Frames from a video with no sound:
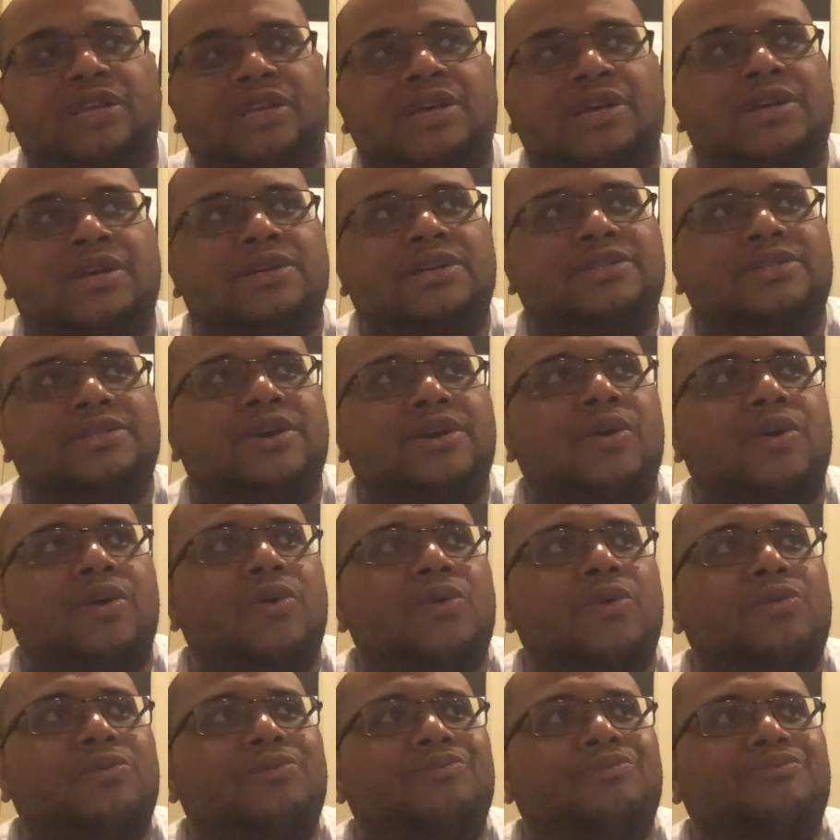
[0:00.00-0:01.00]
So
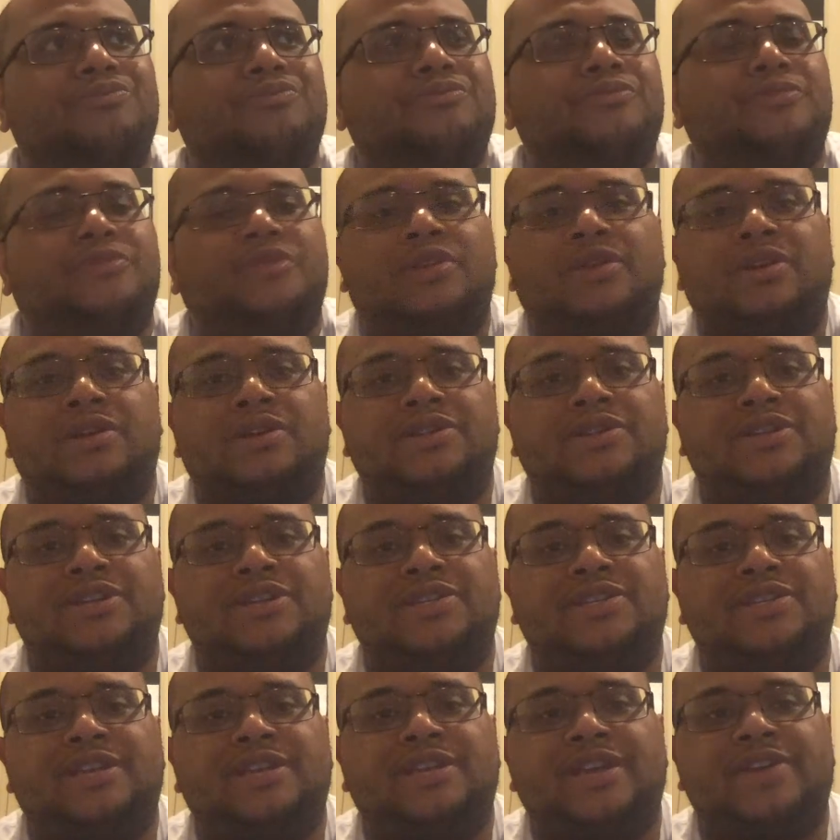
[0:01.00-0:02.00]
just
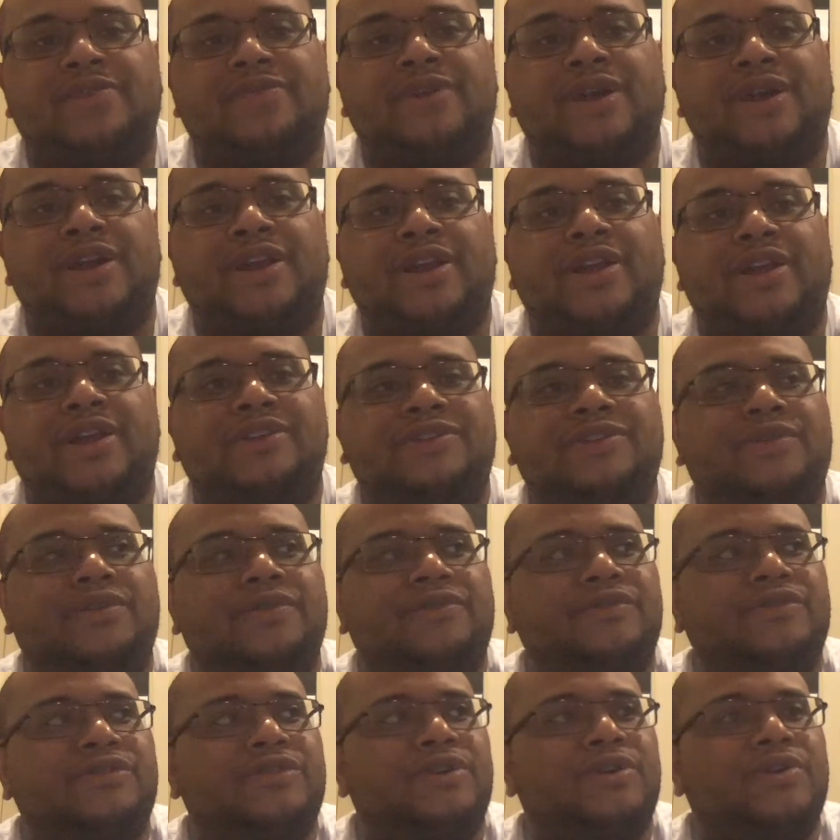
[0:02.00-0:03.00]
to get right into it, for
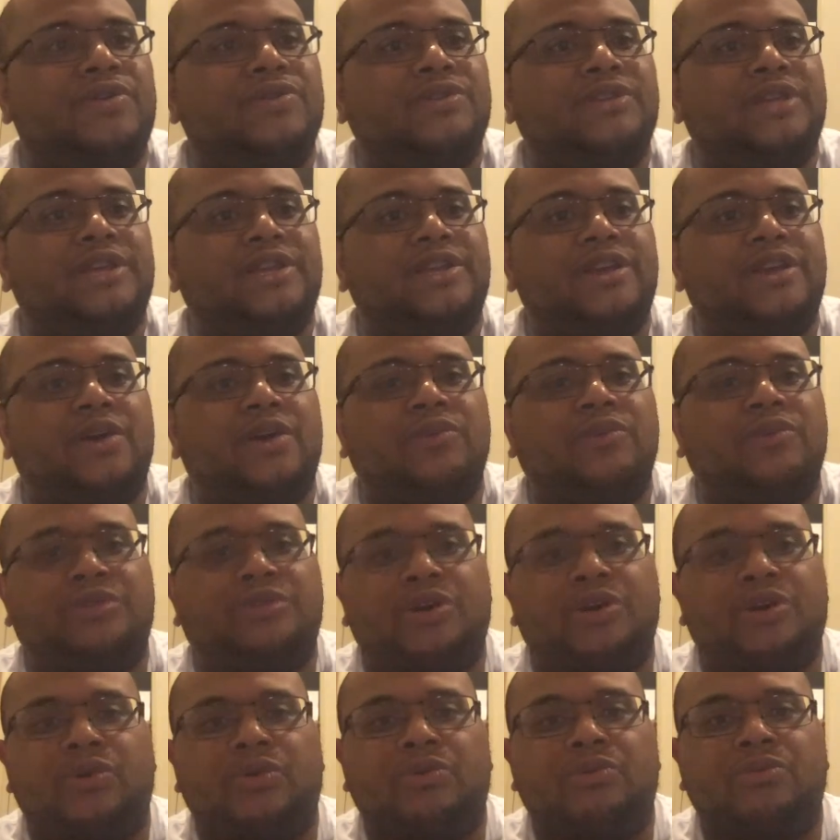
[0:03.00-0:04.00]
those that don't
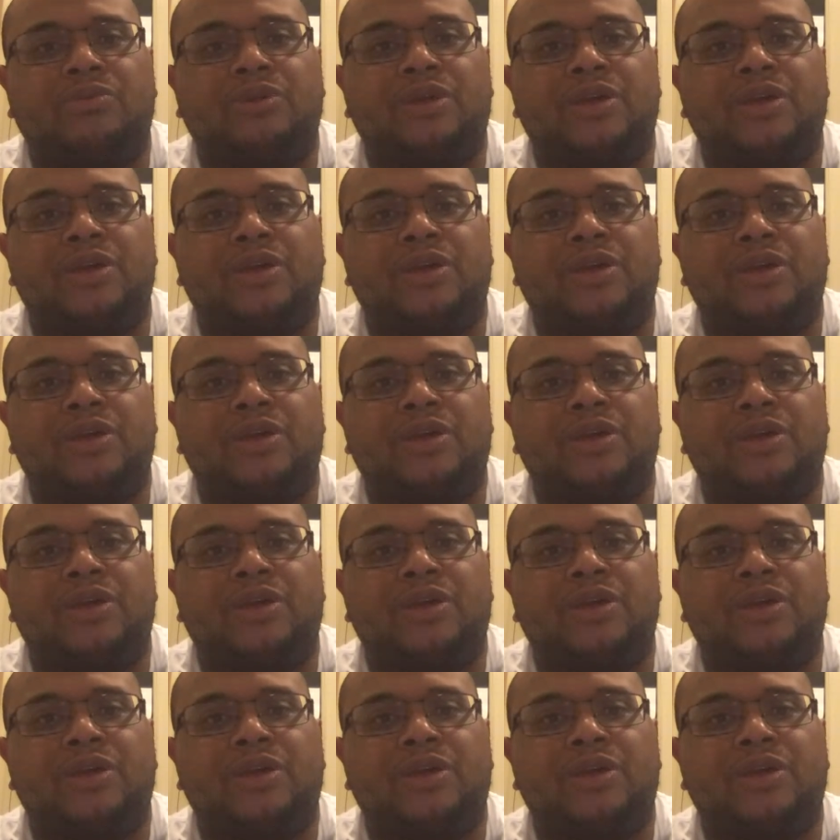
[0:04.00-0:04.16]
know,